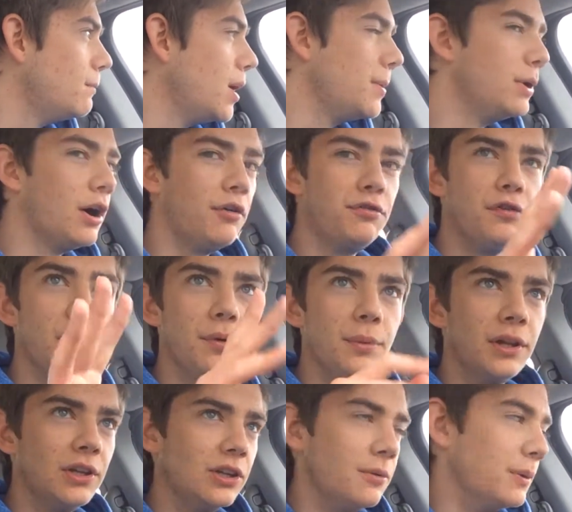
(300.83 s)
Maybe I'll film
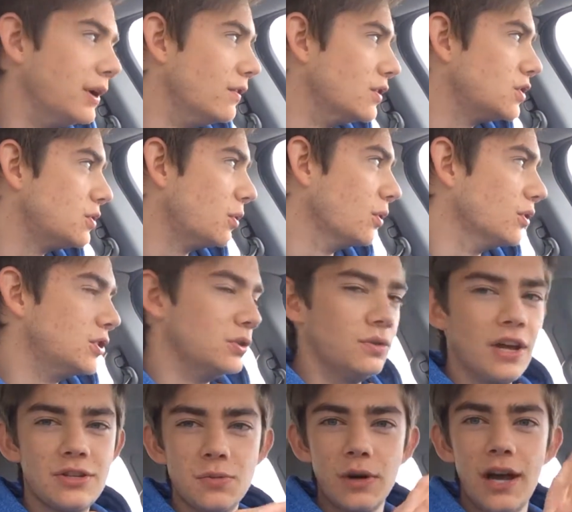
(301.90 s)
a little bit in the store too.
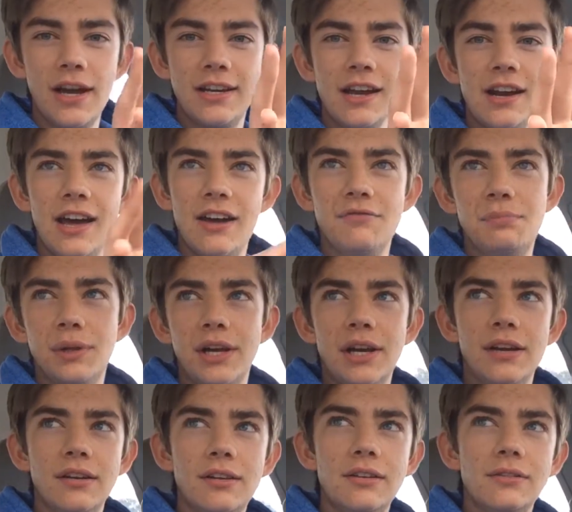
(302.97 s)
That's what I kind of have
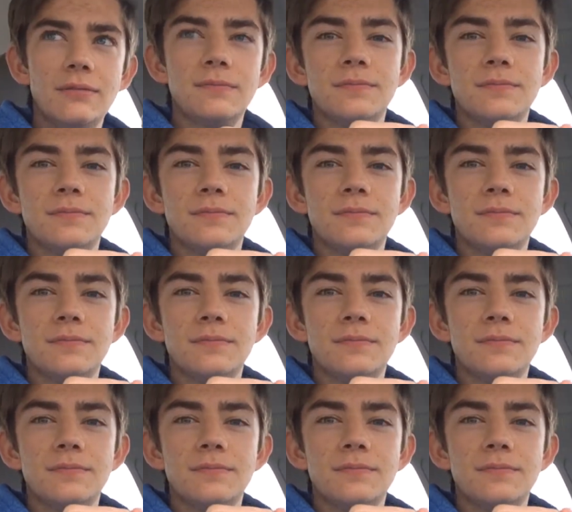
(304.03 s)
planned.